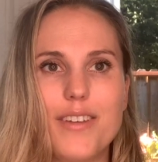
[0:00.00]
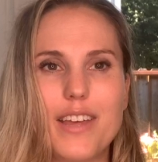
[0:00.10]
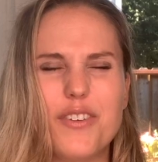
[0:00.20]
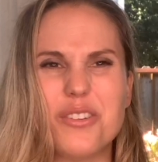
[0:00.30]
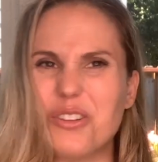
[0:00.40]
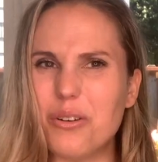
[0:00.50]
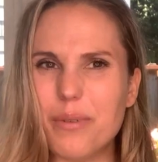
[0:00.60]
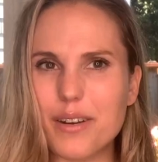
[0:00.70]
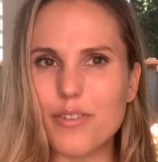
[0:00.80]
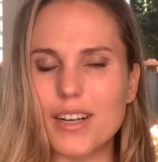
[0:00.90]
even a little
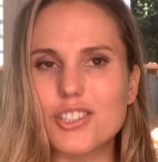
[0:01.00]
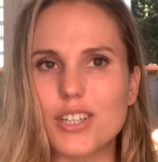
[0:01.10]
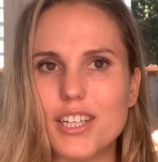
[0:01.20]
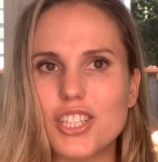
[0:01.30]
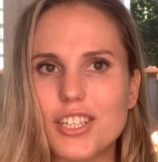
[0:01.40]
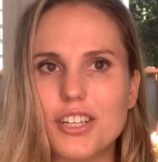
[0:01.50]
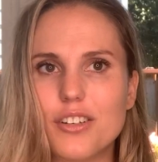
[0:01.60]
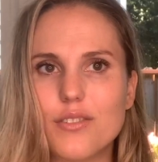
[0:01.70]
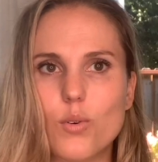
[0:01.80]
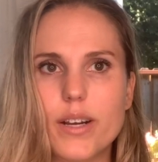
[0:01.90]
bit of frustration in
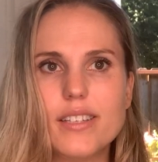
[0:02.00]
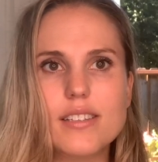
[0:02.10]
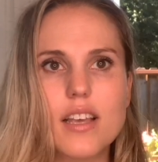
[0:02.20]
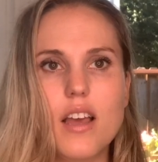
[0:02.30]
your voice,